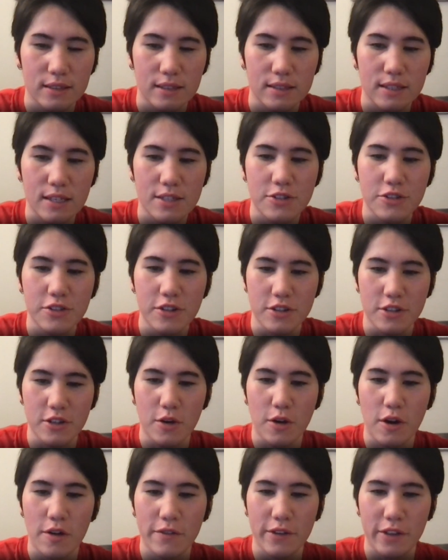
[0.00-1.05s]
Let's just
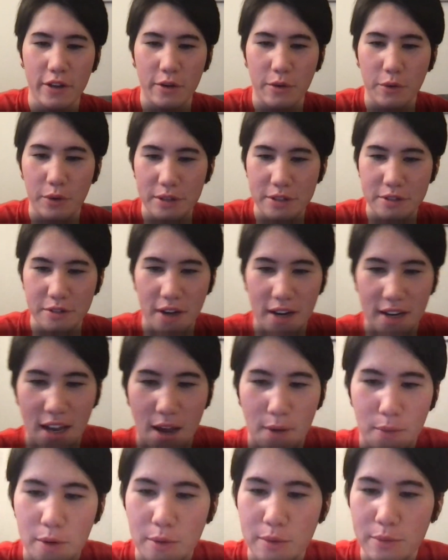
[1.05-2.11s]
go over the quiz right
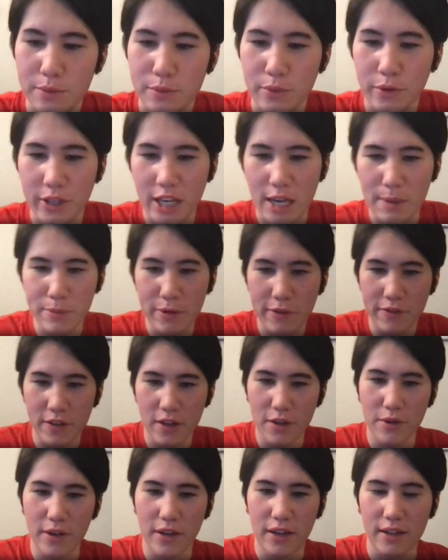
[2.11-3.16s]
now. We'll keep
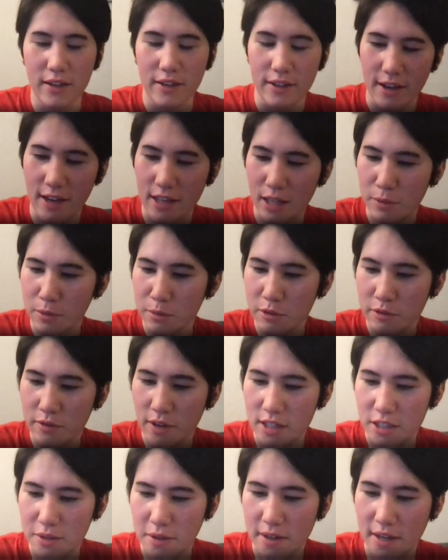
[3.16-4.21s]
reviewing, and then we'll move
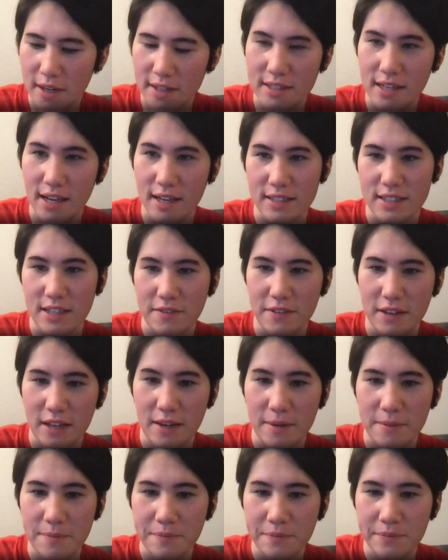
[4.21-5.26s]
on to our next
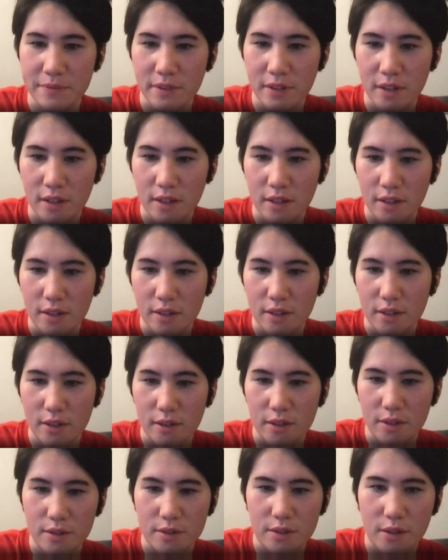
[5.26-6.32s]
activity.
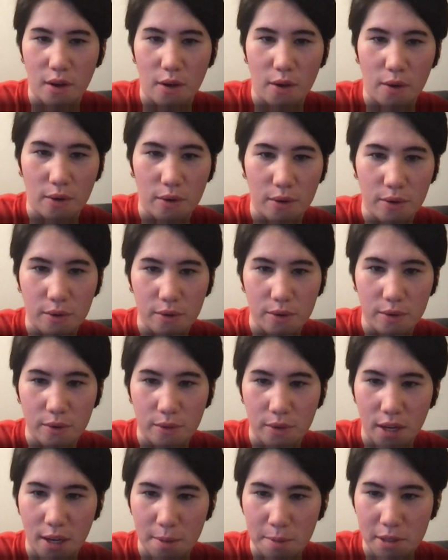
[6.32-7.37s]
So
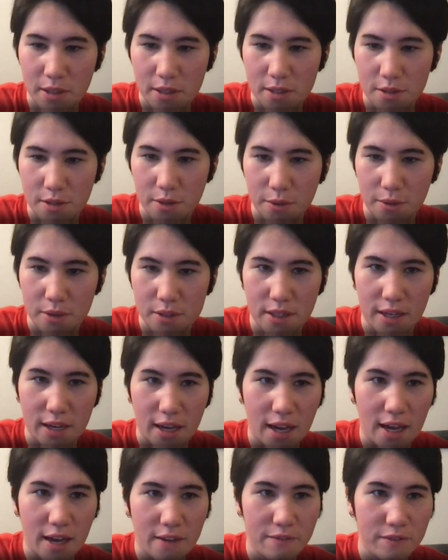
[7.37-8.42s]
what I'm going to do is I
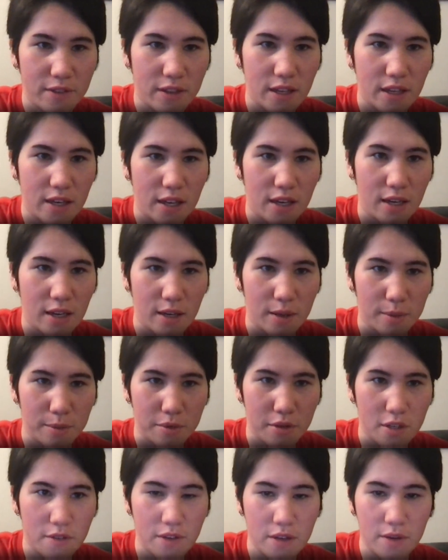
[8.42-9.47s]
have the
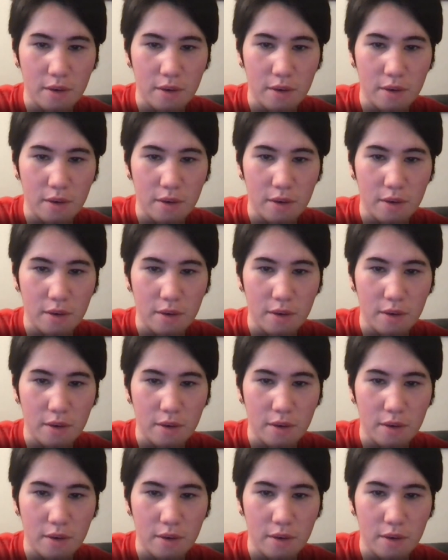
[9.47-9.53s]
preview